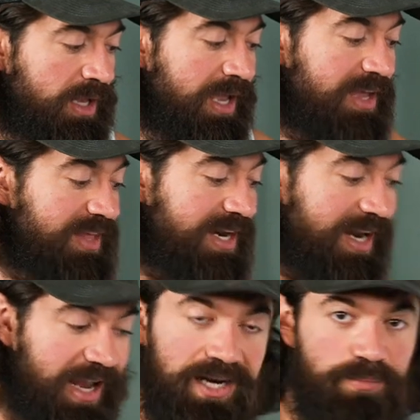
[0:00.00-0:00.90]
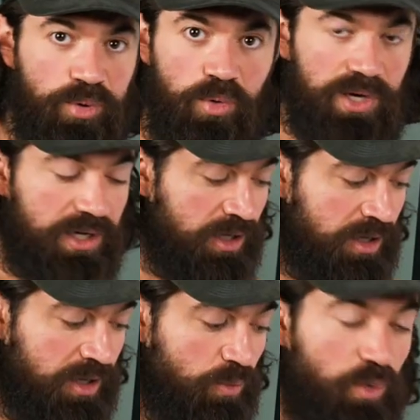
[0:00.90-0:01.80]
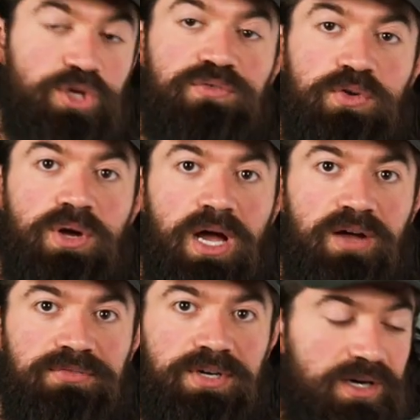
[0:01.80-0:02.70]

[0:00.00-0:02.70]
And then at any point, when you feel confident